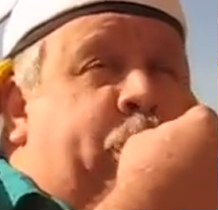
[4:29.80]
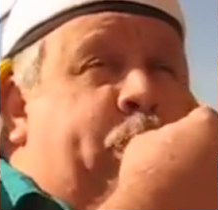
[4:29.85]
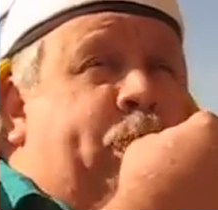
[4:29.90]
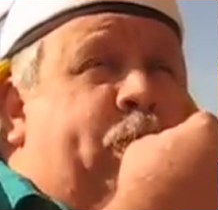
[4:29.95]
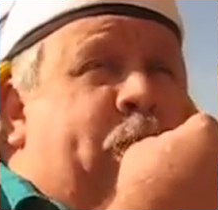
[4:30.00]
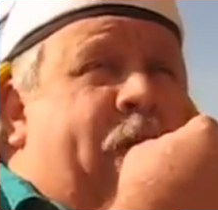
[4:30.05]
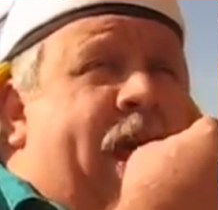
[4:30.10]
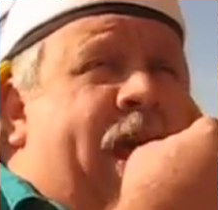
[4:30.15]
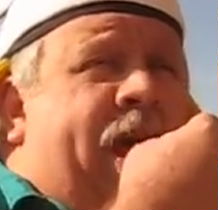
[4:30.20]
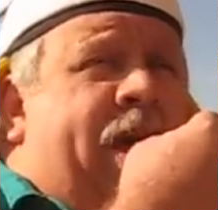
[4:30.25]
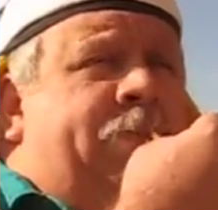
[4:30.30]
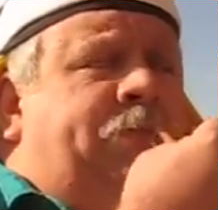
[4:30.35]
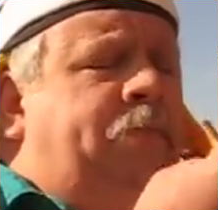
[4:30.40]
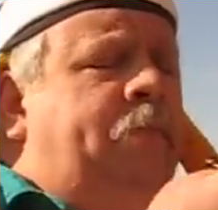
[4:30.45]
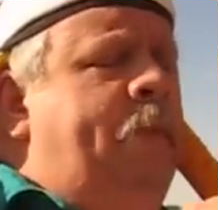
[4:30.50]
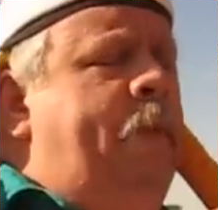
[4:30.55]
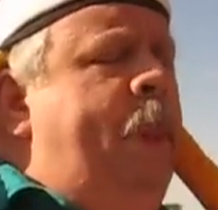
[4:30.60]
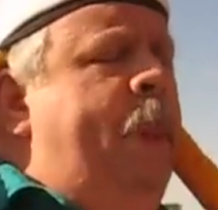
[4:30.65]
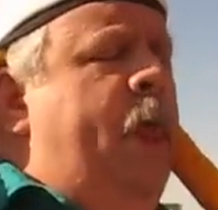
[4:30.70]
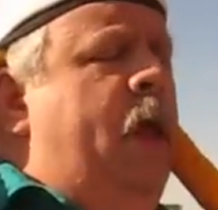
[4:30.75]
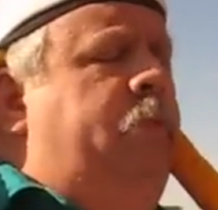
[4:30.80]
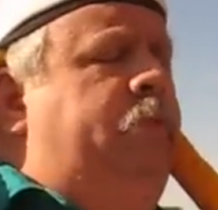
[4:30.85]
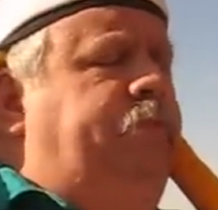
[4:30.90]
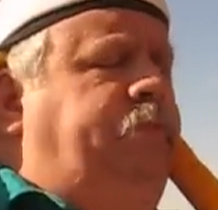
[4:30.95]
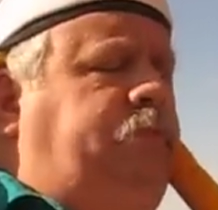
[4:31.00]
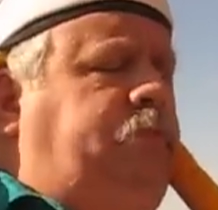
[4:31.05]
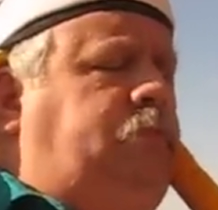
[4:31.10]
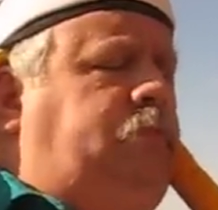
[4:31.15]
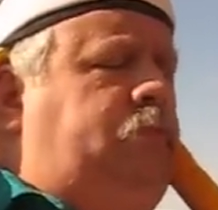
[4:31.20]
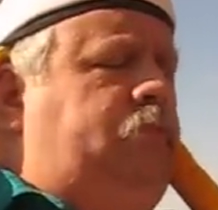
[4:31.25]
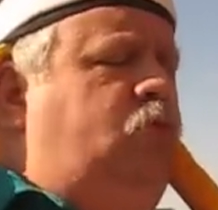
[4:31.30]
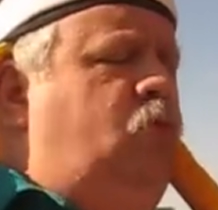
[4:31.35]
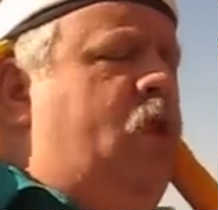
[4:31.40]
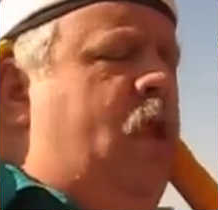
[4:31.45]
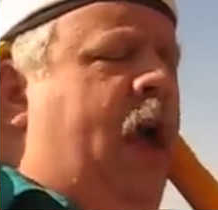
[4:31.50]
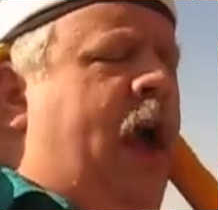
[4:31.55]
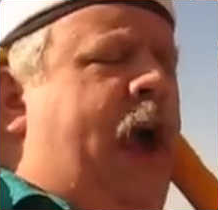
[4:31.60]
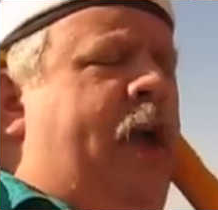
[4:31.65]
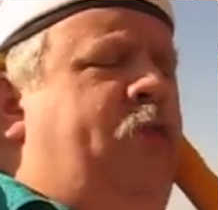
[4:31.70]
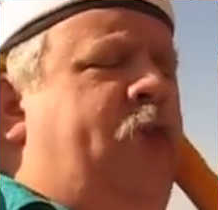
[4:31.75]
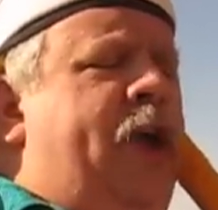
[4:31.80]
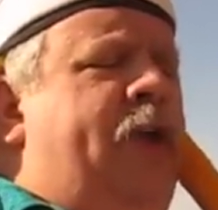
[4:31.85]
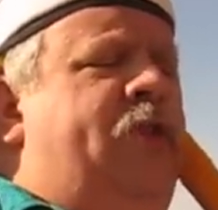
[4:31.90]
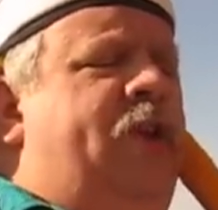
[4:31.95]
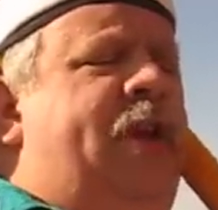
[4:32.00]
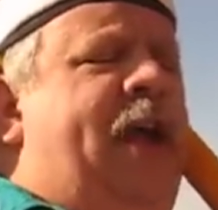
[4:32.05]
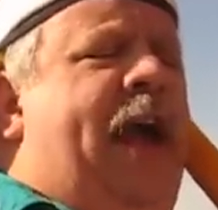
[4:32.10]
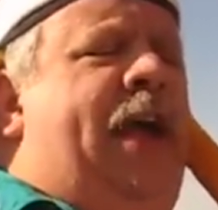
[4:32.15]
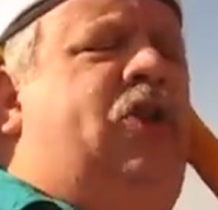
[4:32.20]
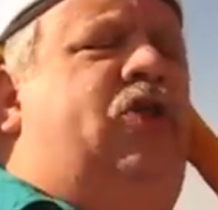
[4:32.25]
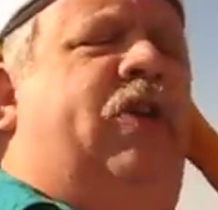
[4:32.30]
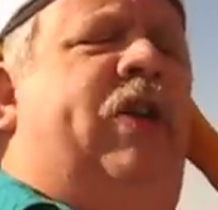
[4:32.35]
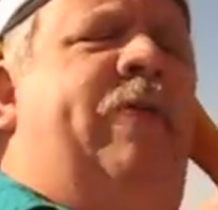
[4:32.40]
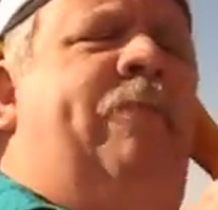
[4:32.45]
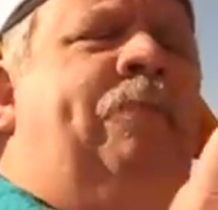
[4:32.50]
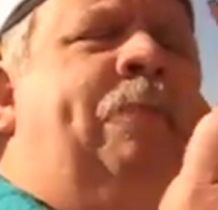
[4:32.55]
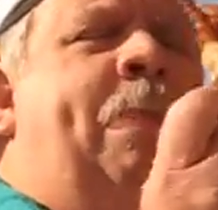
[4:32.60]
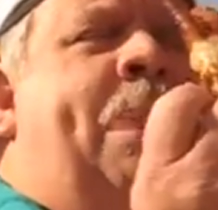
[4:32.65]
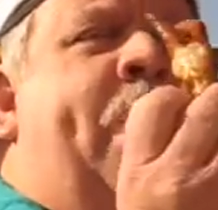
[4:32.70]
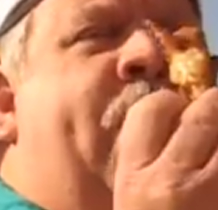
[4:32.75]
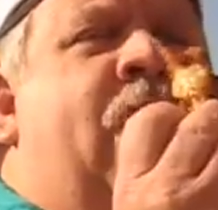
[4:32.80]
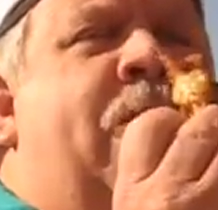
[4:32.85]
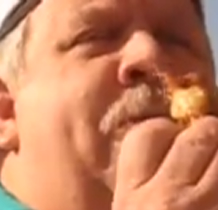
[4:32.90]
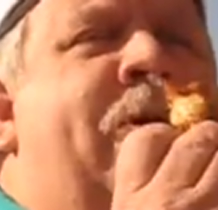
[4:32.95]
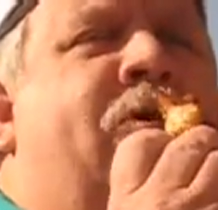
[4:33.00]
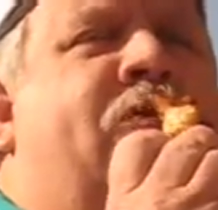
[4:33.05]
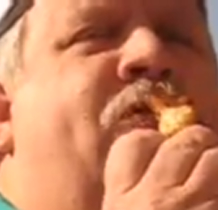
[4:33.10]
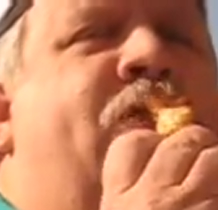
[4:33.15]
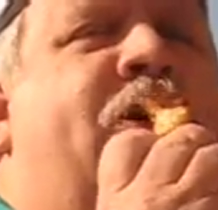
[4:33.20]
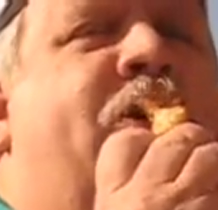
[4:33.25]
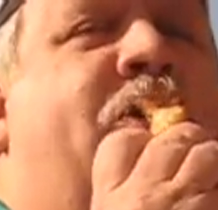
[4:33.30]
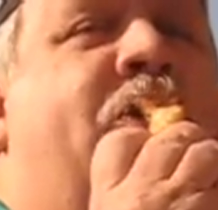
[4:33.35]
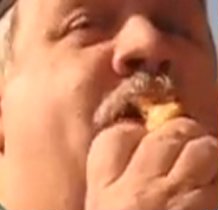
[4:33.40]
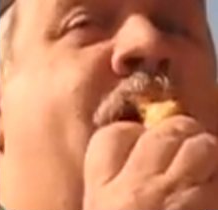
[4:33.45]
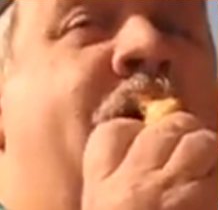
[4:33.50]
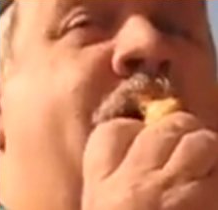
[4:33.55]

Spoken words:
And I think that naturally the middle finger